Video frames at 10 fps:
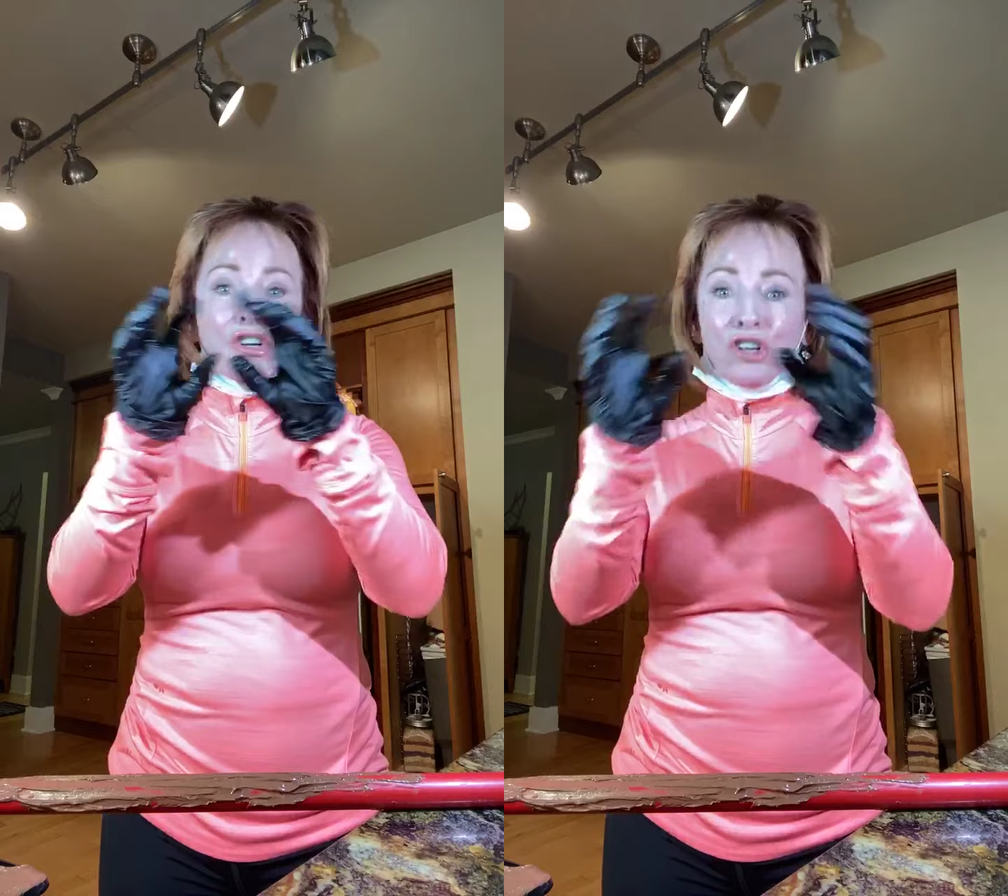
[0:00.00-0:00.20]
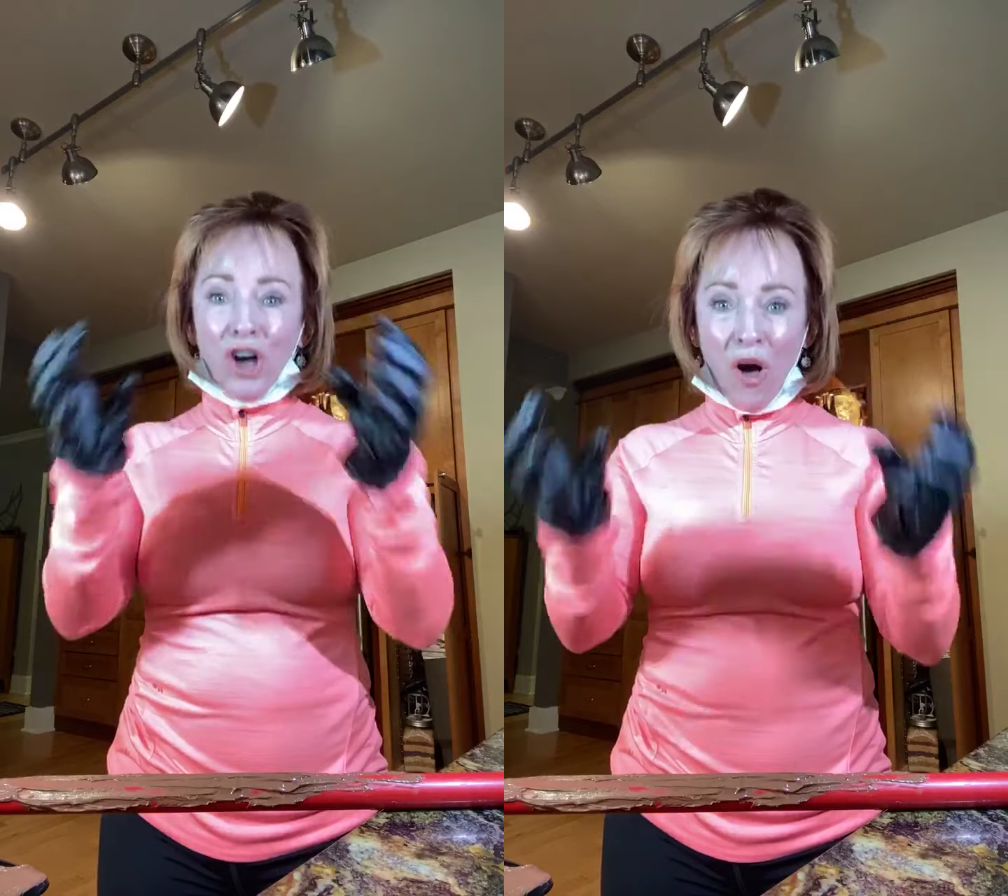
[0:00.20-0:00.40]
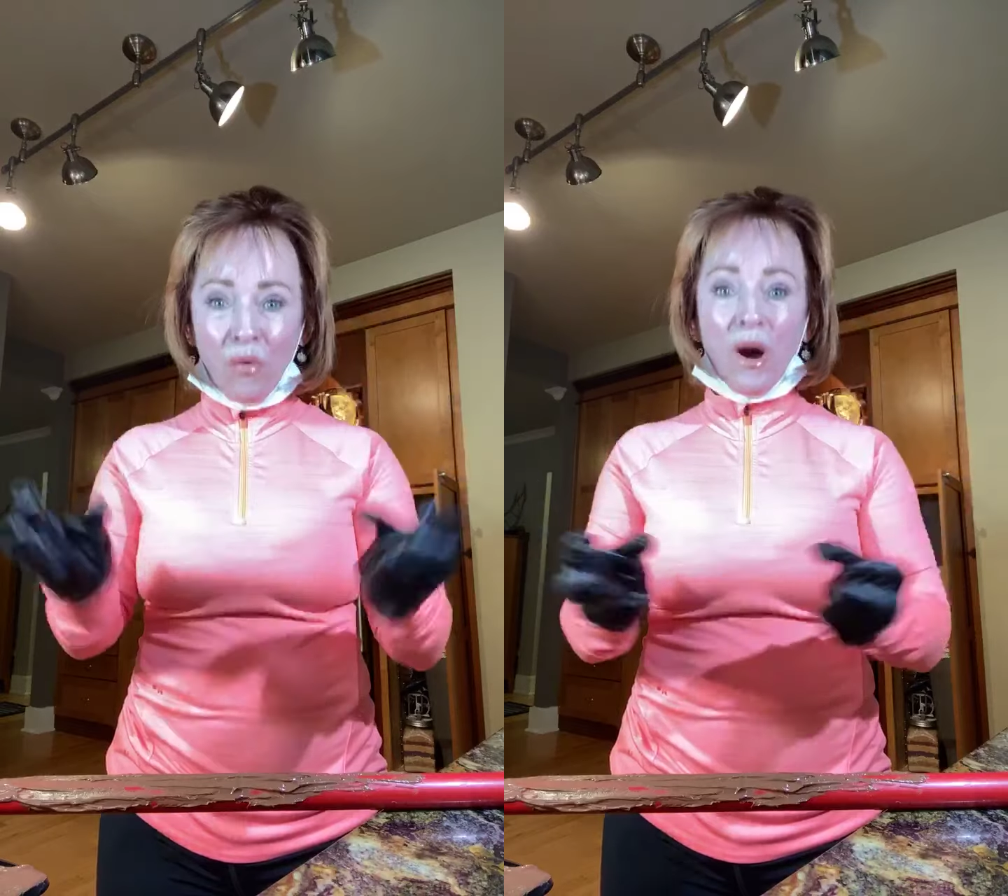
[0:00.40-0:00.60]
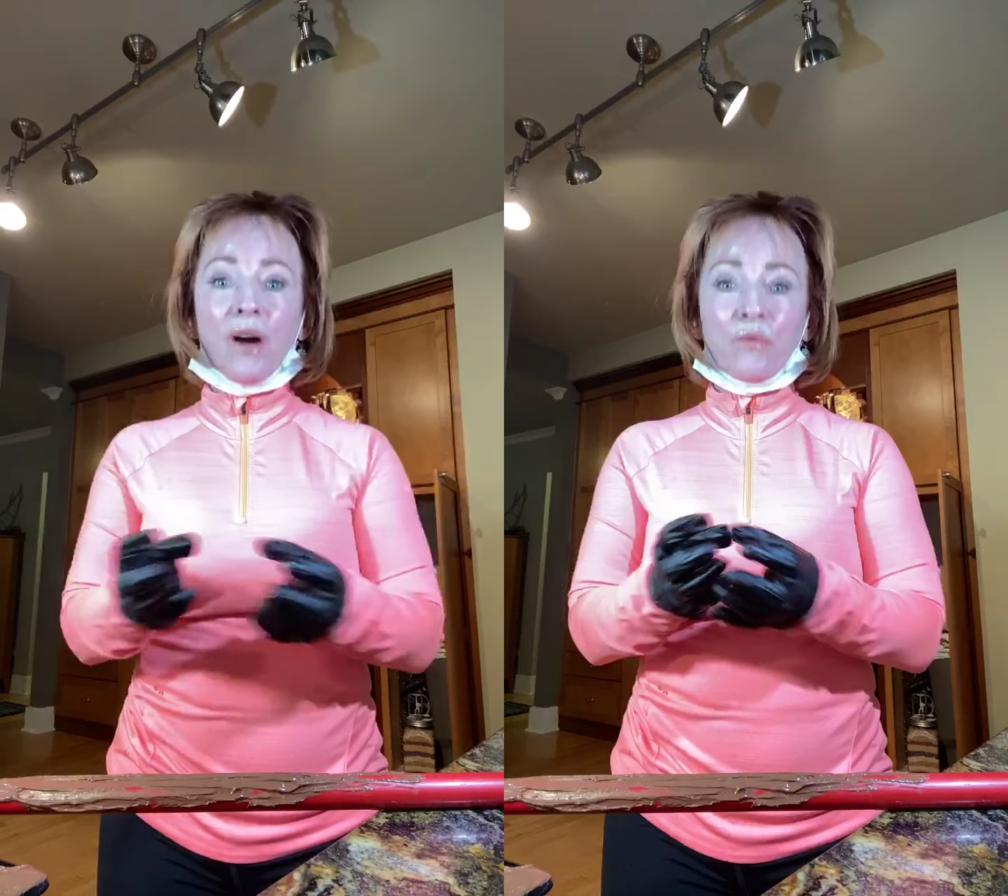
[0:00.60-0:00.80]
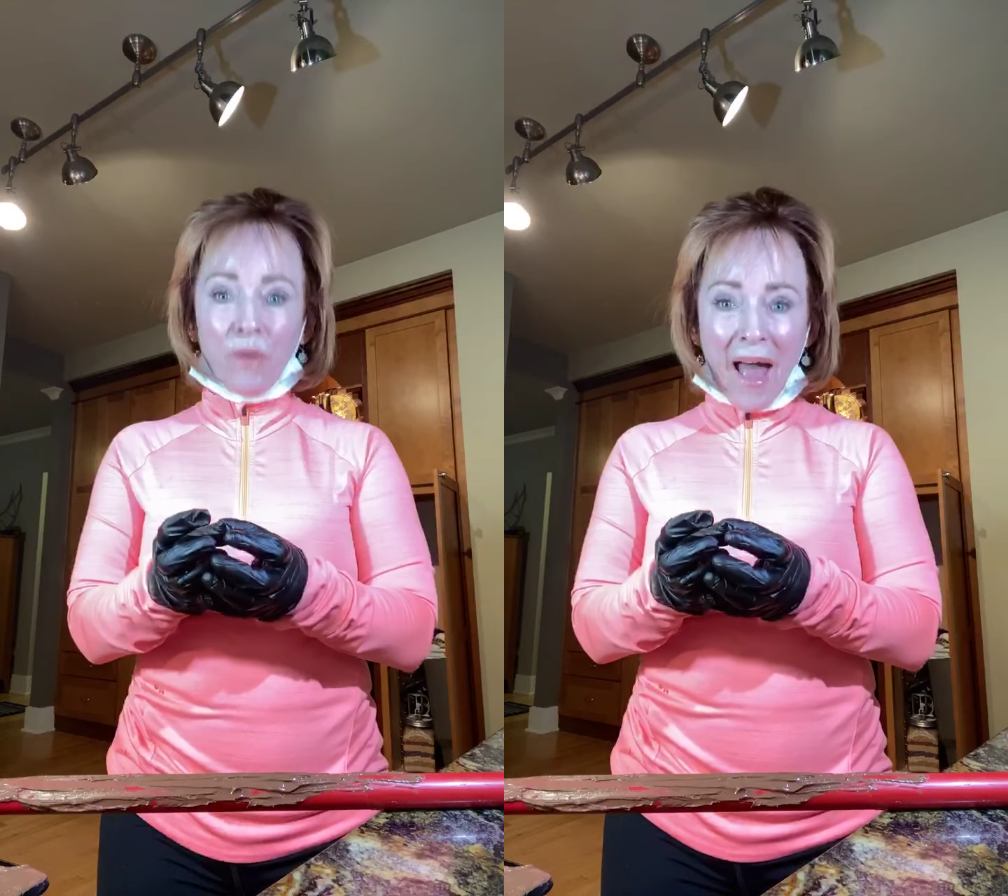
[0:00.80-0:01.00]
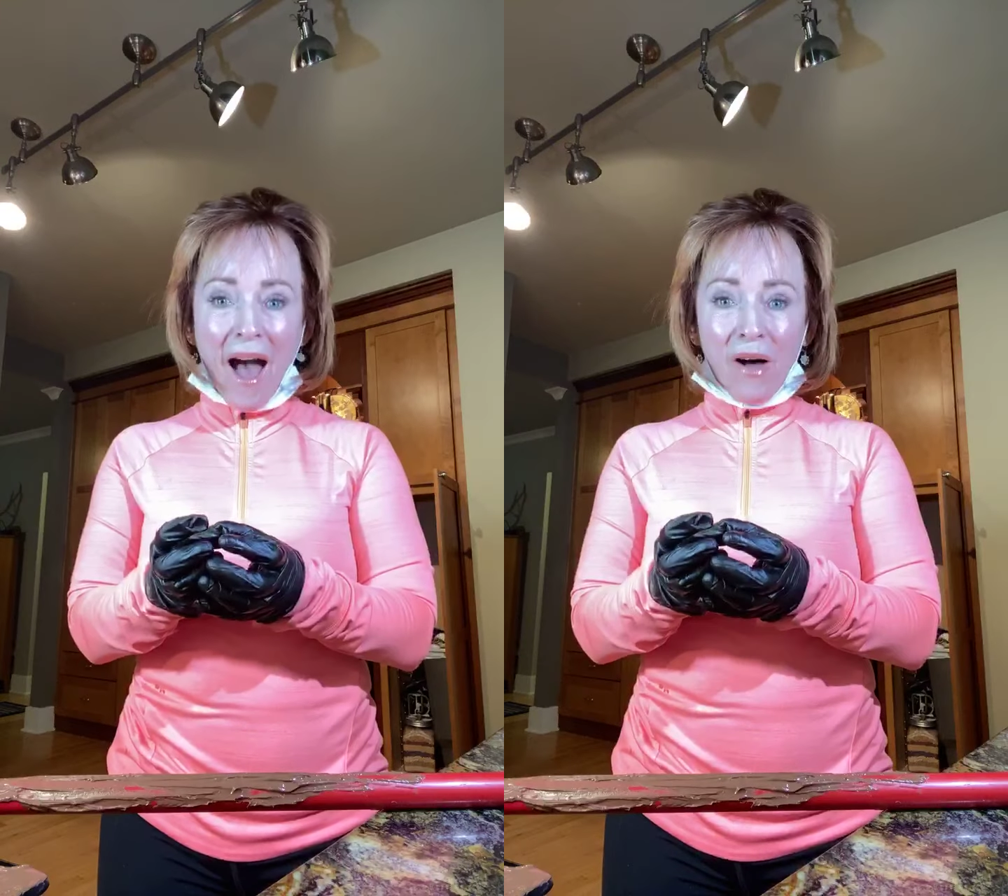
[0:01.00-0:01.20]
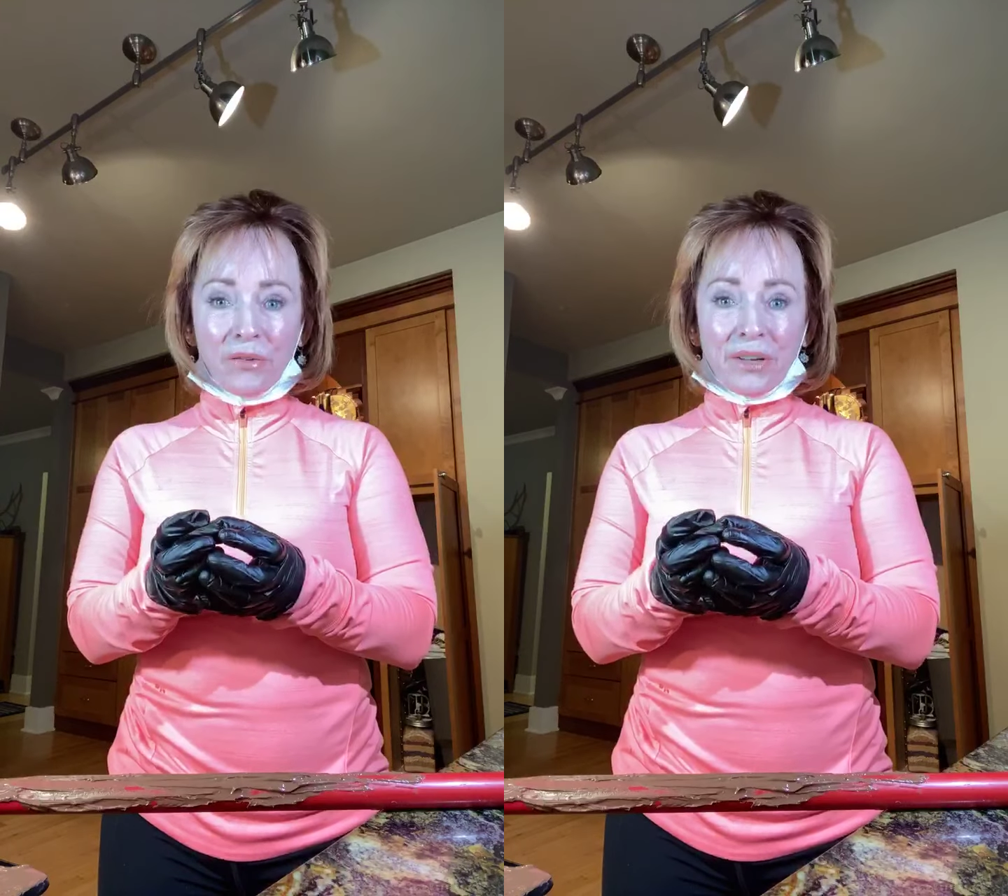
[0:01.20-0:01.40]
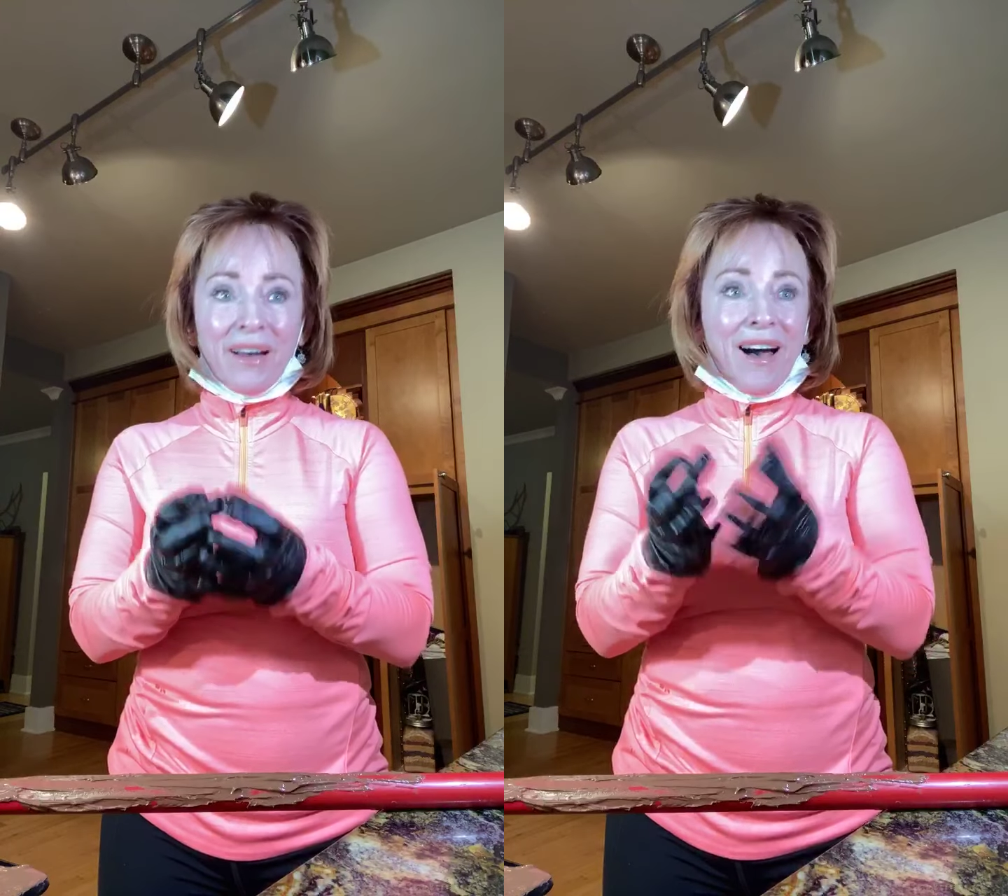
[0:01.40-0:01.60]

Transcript: go around